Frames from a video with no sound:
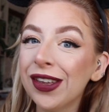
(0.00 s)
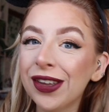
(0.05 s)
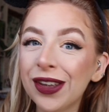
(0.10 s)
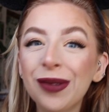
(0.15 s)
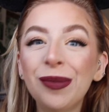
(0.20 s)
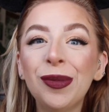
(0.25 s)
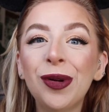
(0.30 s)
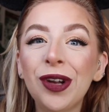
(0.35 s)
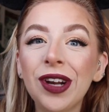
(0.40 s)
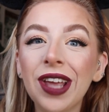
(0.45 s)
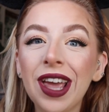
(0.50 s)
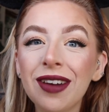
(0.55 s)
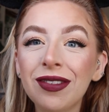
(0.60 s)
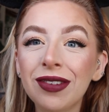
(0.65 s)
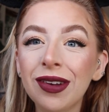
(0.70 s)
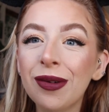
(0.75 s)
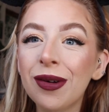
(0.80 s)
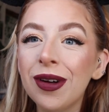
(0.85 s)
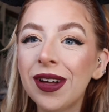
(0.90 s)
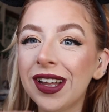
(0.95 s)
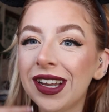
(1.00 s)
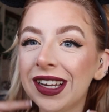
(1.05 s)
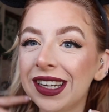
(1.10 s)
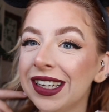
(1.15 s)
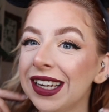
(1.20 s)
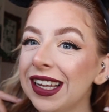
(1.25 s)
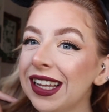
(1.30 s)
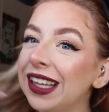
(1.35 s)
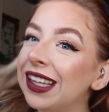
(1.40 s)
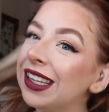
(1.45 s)
Good morning
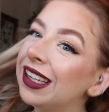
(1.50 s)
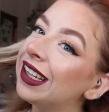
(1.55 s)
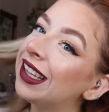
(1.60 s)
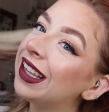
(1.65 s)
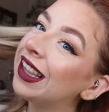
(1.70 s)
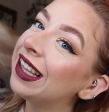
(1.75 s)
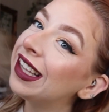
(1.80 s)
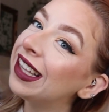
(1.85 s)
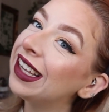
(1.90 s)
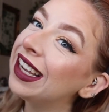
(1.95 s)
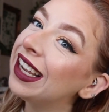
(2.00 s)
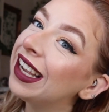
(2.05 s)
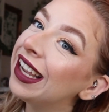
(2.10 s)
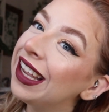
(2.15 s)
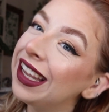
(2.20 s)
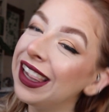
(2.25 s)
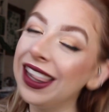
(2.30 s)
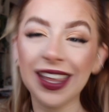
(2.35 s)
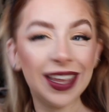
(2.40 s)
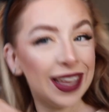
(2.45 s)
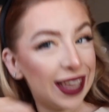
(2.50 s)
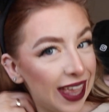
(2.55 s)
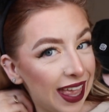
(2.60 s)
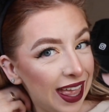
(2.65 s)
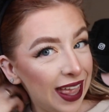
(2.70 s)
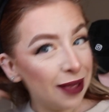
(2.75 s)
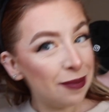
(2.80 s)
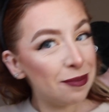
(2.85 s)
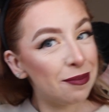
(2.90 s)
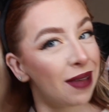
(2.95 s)
everyone. Look
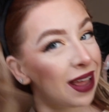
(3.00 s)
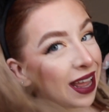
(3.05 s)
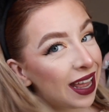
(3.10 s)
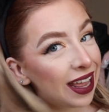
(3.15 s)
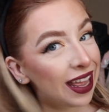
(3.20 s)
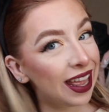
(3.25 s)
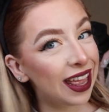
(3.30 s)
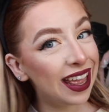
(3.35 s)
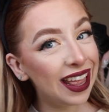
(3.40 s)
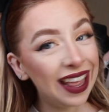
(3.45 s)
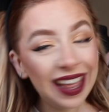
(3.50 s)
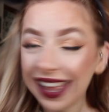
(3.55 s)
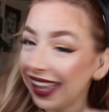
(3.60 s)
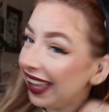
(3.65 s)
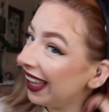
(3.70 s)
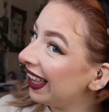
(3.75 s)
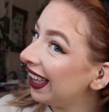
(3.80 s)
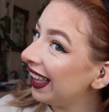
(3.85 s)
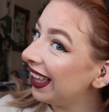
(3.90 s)
at my hair.